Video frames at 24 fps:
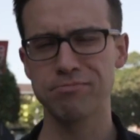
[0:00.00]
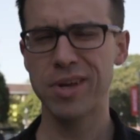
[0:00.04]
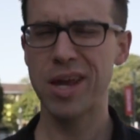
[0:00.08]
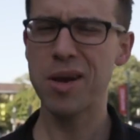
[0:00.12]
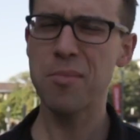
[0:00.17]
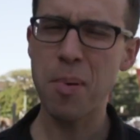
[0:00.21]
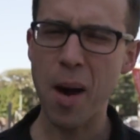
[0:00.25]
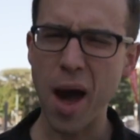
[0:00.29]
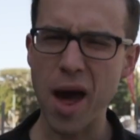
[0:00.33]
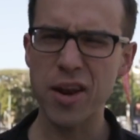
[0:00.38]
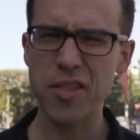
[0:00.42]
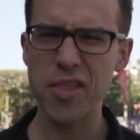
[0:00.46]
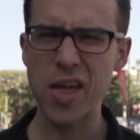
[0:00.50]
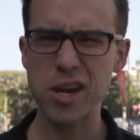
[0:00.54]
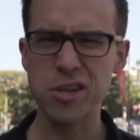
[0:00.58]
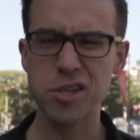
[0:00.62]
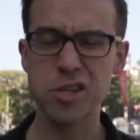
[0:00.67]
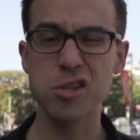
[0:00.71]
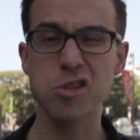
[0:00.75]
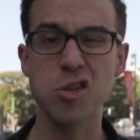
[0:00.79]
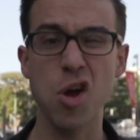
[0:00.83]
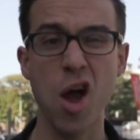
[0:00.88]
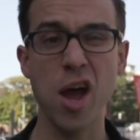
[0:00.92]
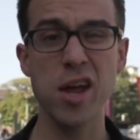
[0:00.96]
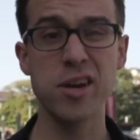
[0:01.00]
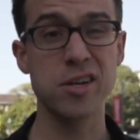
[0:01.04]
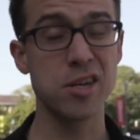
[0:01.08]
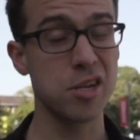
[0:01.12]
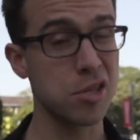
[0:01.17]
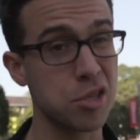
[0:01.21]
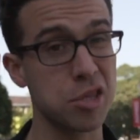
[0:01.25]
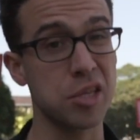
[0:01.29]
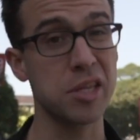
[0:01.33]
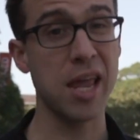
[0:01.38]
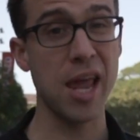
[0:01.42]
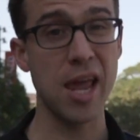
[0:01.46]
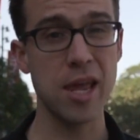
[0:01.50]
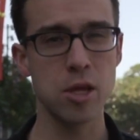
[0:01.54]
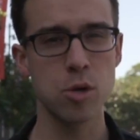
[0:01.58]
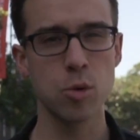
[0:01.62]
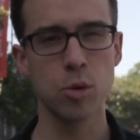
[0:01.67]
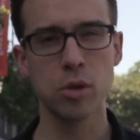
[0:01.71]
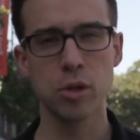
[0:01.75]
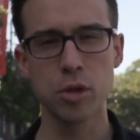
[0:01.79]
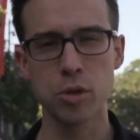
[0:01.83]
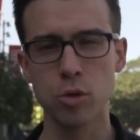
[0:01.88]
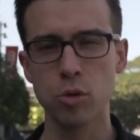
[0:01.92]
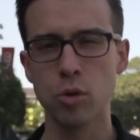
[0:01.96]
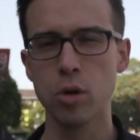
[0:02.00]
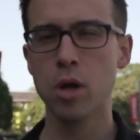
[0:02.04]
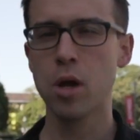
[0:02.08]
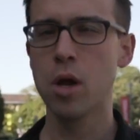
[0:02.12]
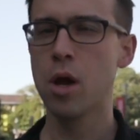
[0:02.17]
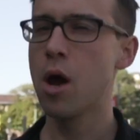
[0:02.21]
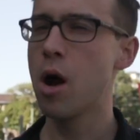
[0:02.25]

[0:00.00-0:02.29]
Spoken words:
And part of that's designed to scare you a little,